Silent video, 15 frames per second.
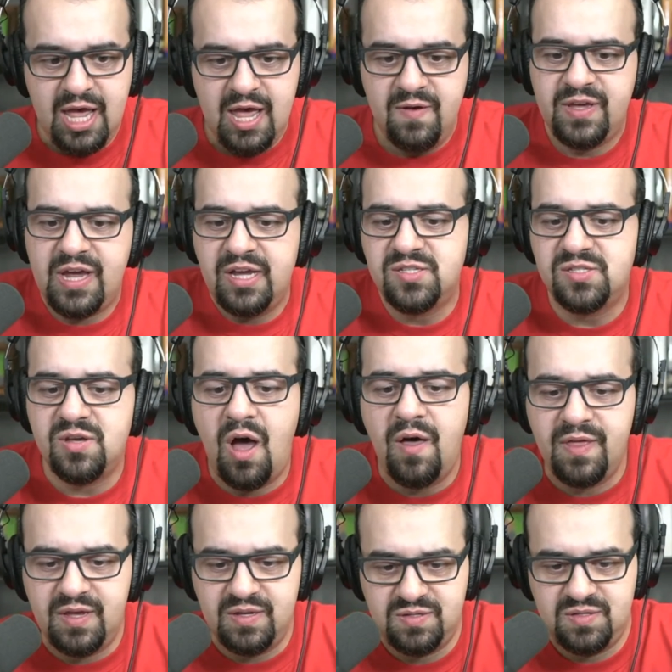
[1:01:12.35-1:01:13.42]
If you guys saw
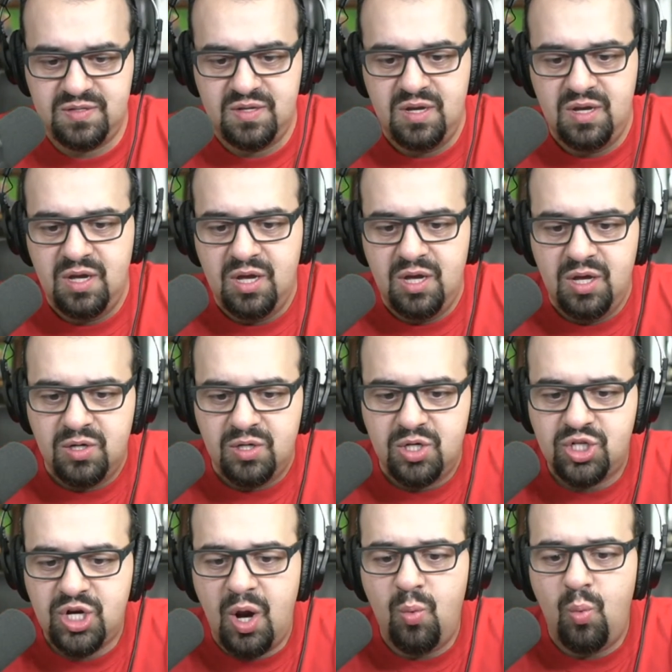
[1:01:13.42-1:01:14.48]
this,
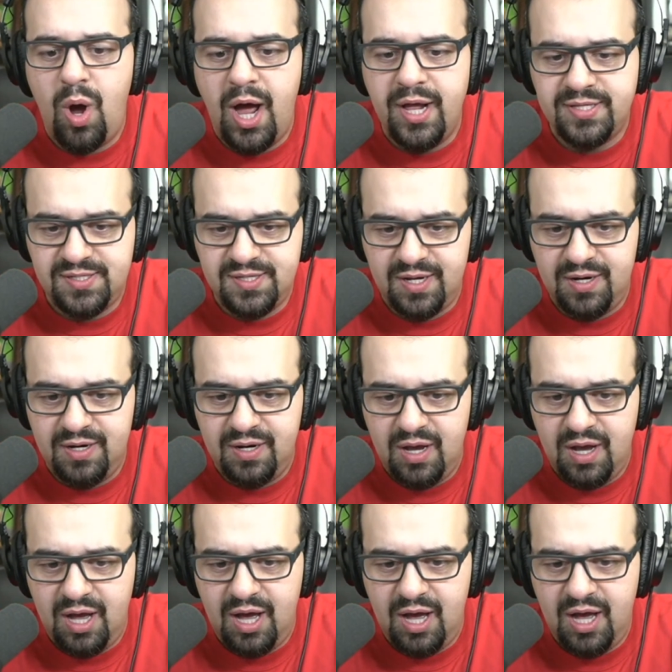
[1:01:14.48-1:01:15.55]
Deshaun Watson
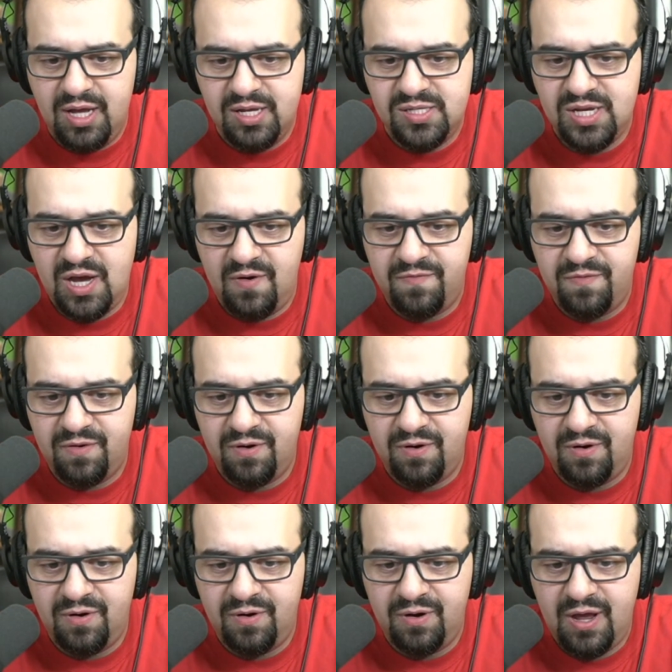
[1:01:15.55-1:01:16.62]

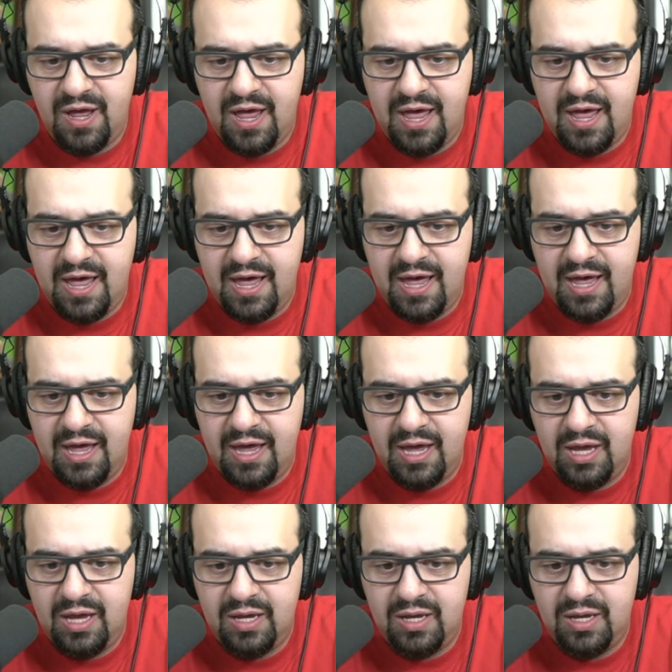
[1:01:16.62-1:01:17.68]
suffered
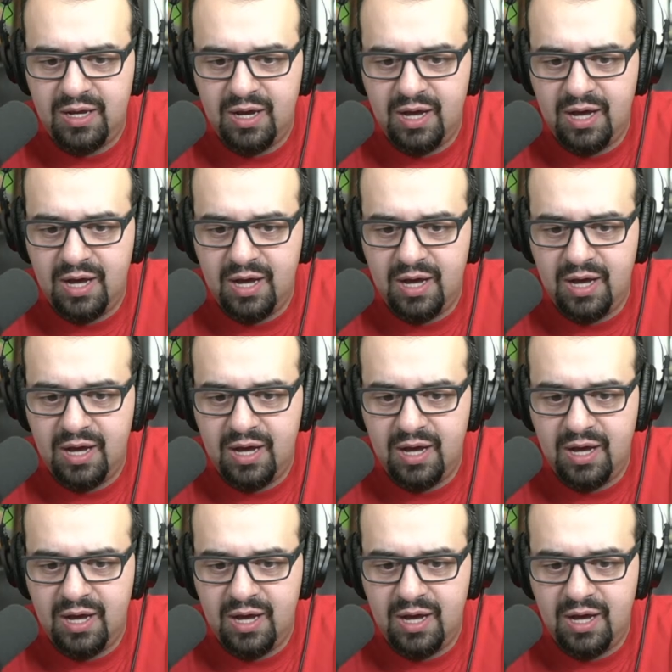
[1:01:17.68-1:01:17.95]
a